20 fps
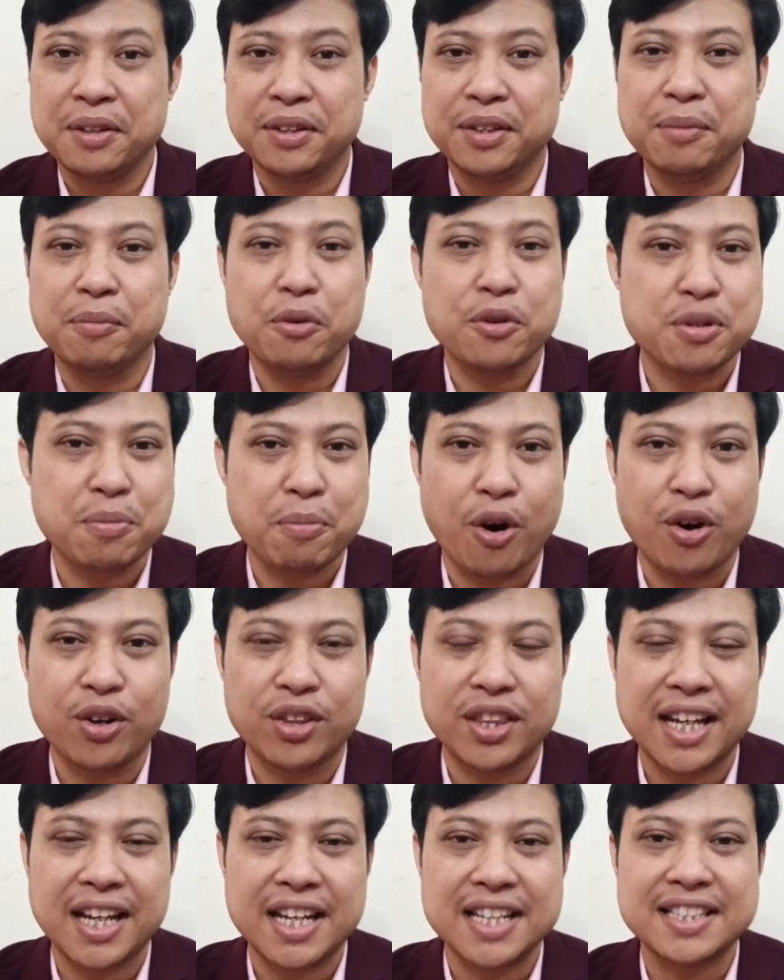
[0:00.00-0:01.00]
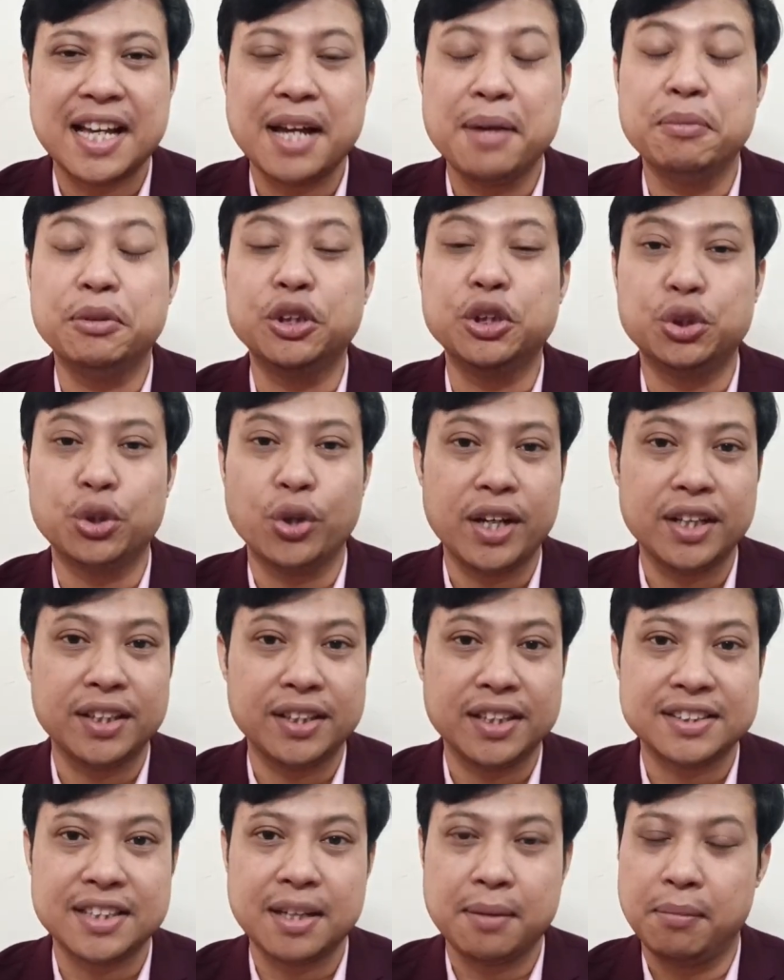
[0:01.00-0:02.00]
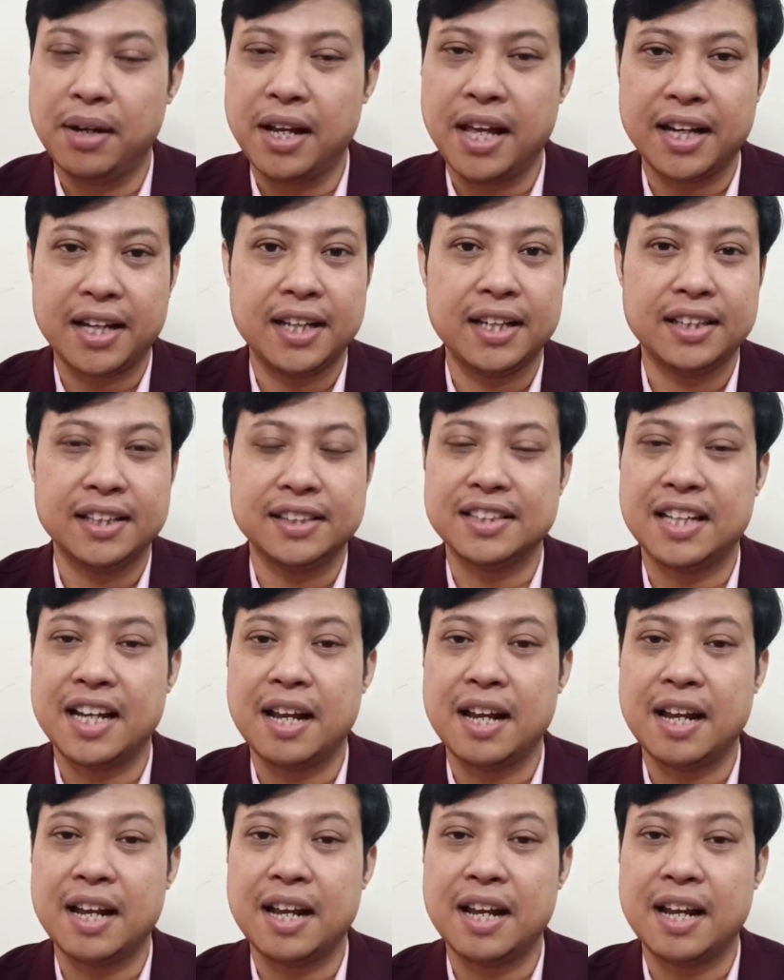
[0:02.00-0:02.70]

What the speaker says: the most important thing is I'm enjoying this, I'm liking this,